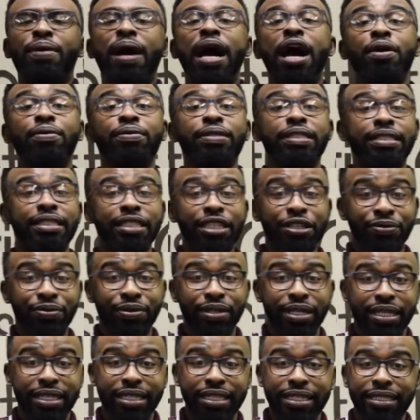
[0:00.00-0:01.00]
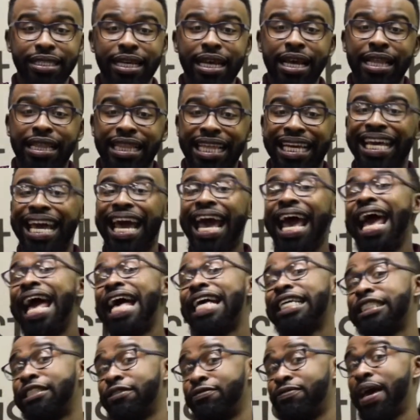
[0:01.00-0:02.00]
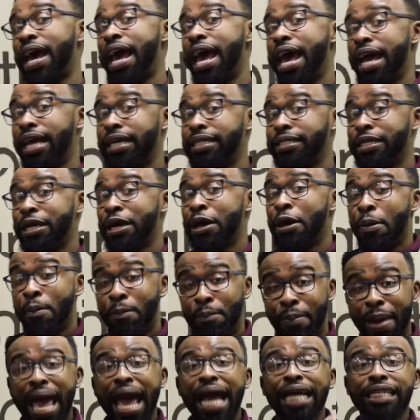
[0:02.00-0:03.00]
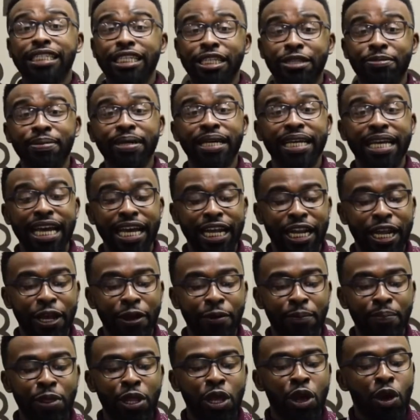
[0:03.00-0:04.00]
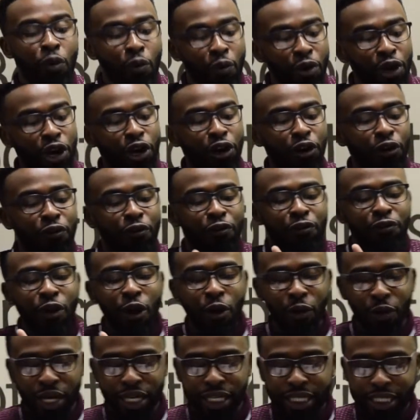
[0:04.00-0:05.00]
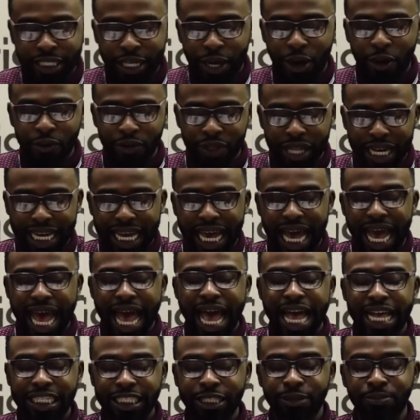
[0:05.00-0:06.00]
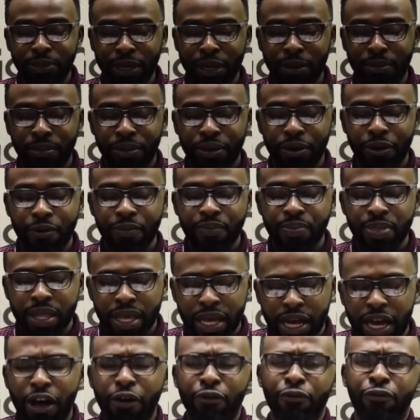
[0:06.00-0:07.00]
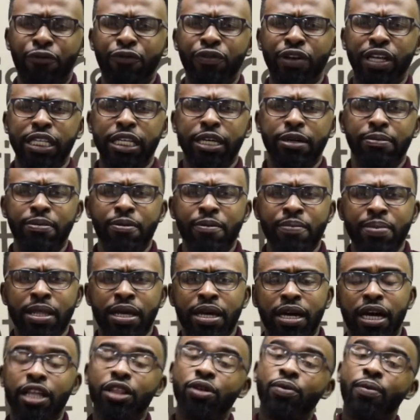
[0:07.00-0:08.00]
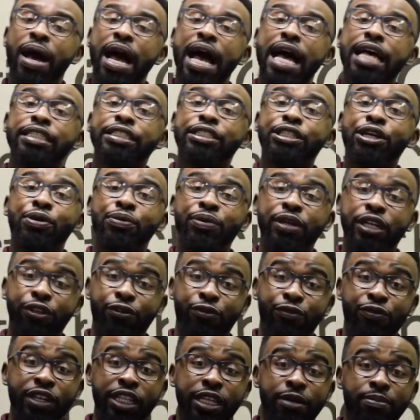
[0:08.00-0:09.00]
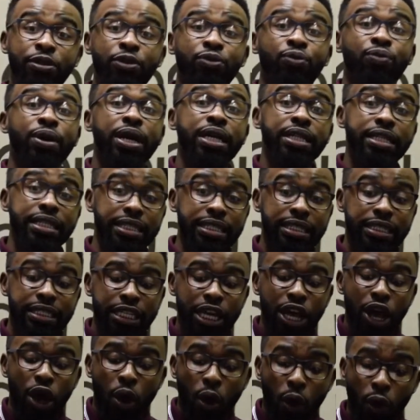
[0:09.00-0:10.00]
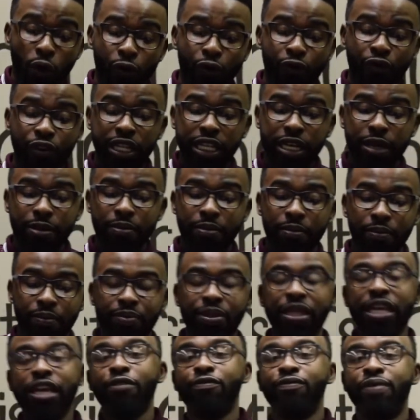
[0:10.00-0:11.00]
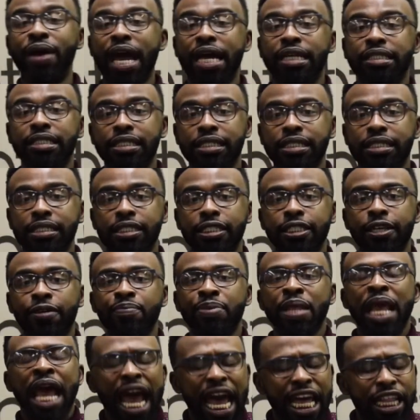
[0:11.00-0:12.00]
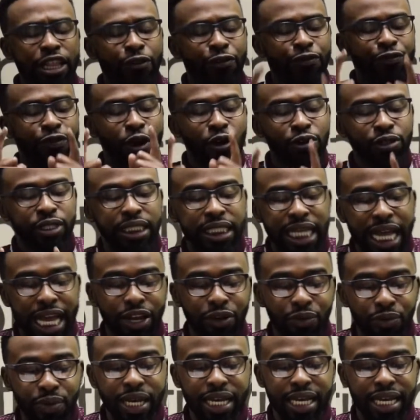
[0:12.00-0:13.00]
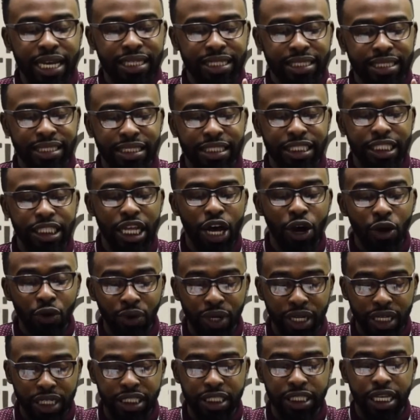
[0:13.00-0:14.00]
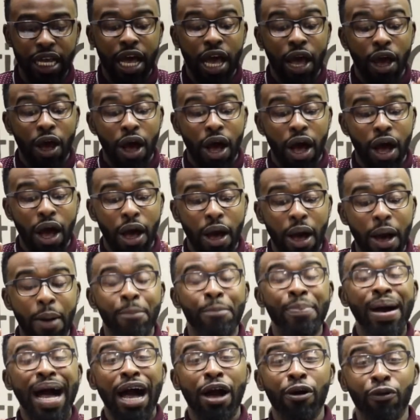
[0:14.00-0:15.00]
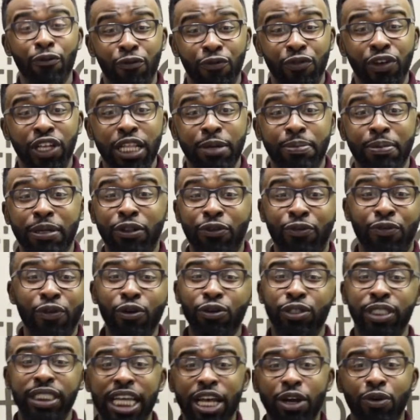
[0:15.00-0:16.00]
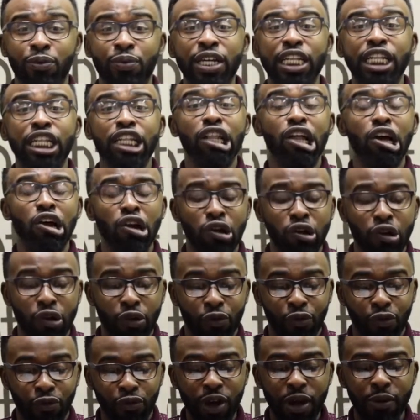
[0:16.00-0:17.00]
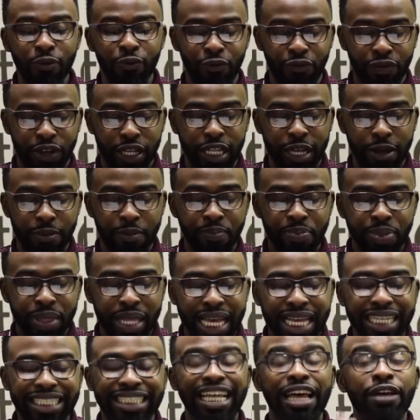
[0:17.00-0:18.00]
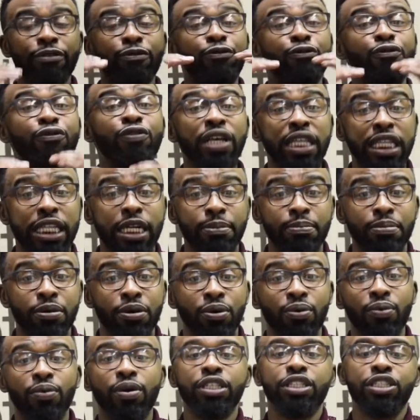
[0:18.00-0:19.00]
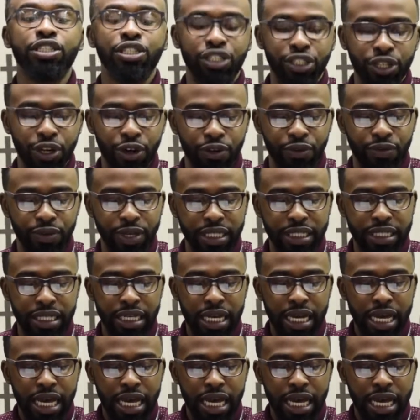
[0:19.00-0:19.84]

our series, The Cast of Acts, back to the beginning, we're going to focus on the cast member of Philip, otherwise known as Philip the Witness or Philip the Evangelist. And the first thing we get to notice uh, about Philip, and the first thing we learn from Philip, is that Philip was a servant.